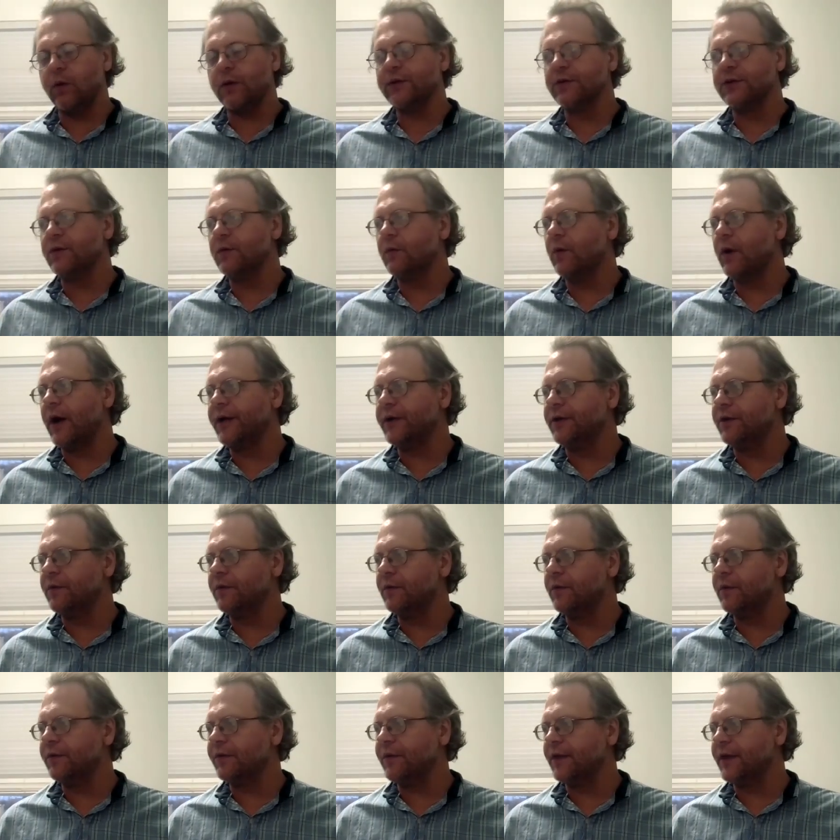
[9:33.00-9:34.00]
what do I
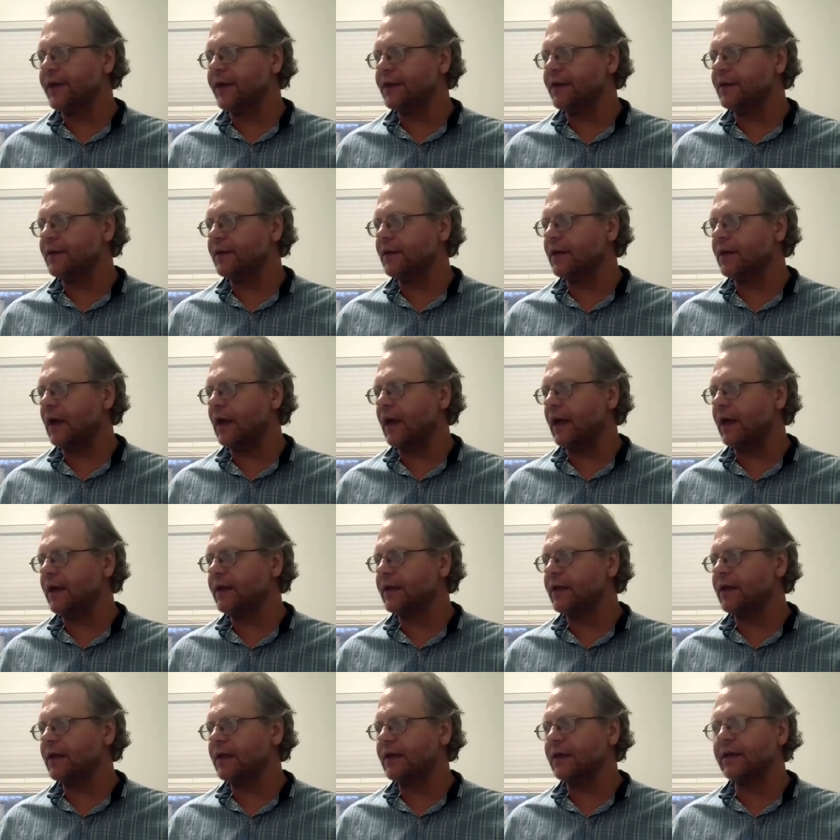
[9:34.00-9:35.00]
do with it?
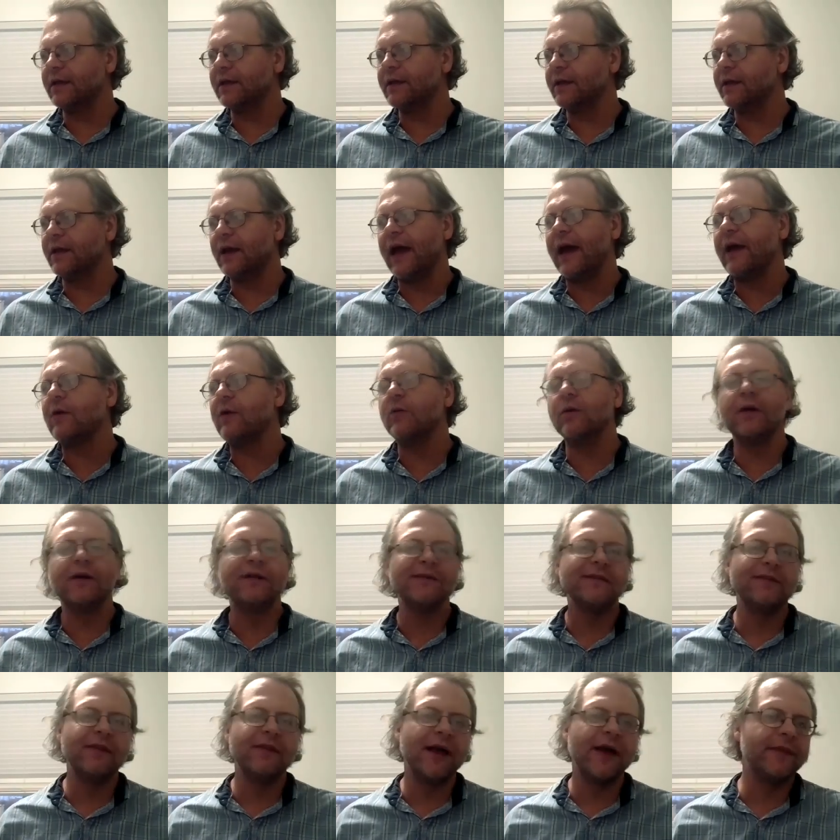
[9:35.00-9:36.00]
I
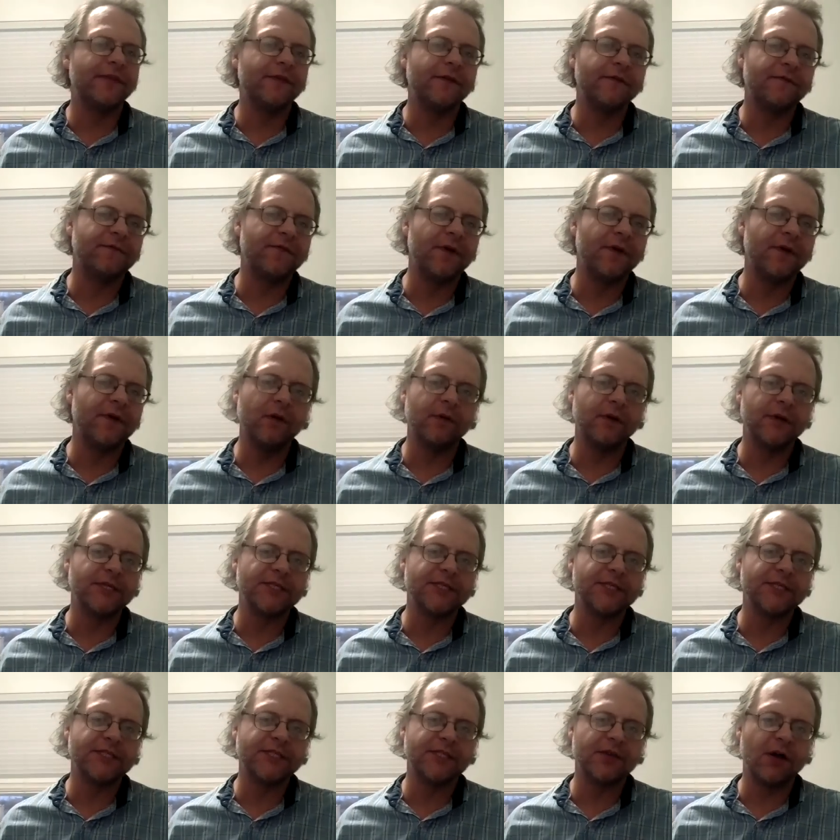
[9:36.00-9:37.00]
don't like the phone
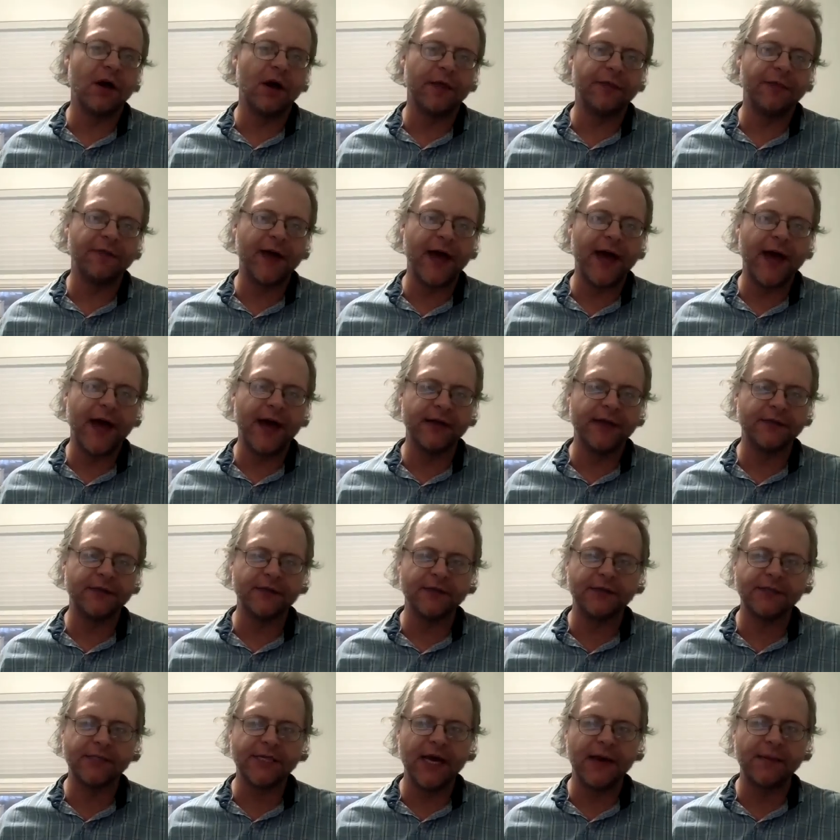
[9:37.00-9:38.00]
is not that
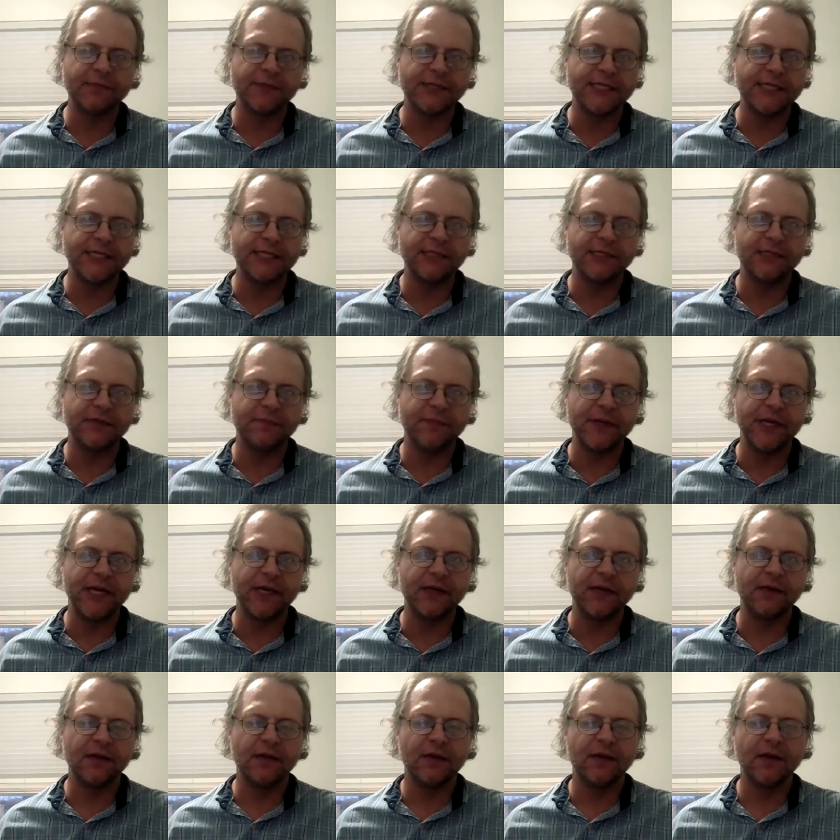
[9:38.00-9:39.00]
tempting to
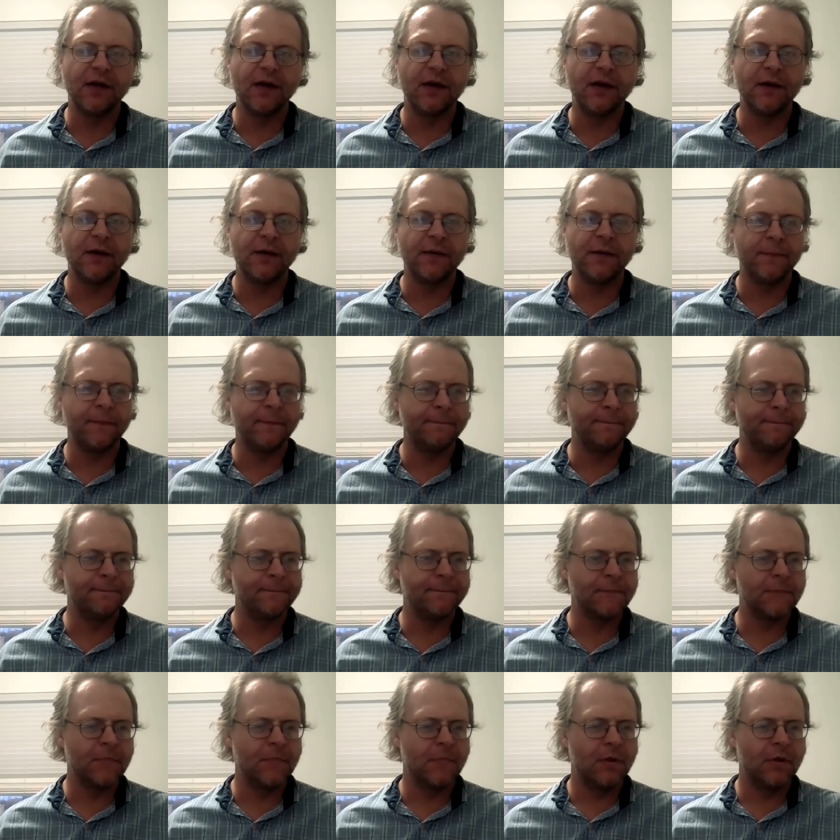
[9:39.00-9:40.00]
me. Um,
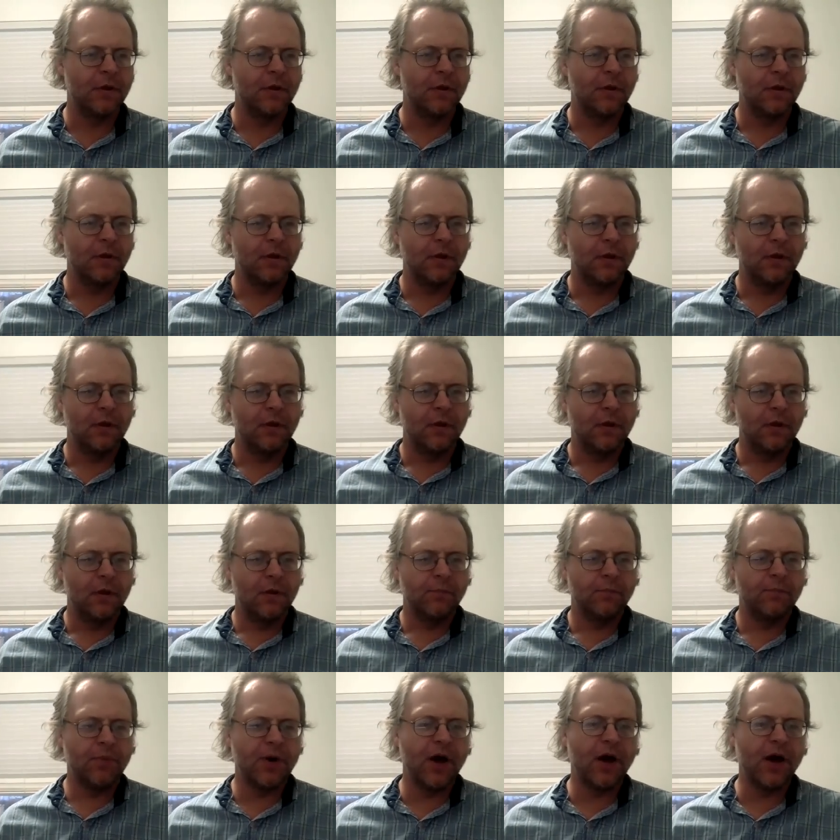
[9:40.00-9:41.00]

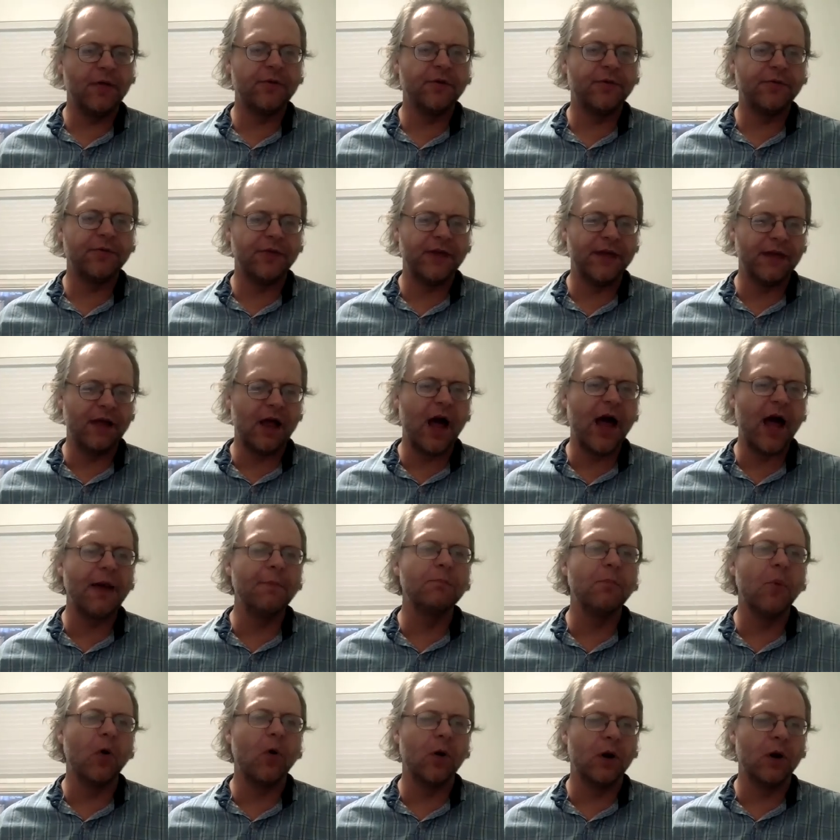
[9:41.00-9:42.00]
but other thing,
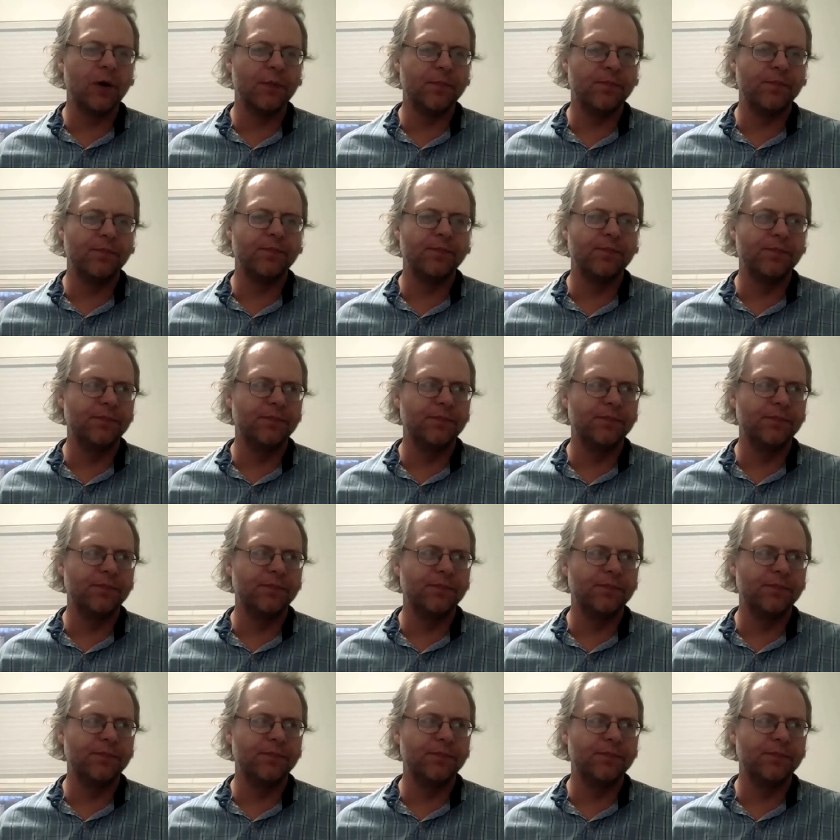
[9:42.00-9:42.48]
I'm more